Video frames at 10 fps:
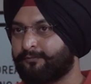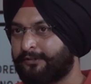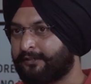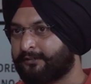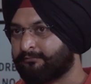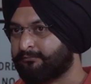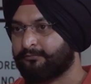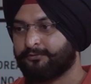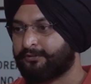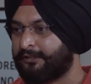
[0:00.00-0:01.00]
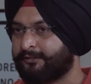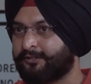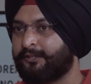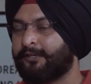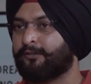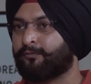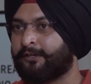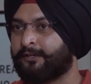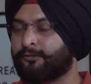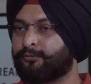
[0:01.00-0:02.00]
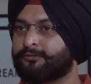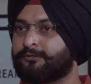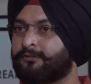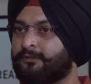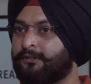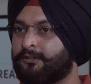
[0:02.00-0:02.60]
we can see like where those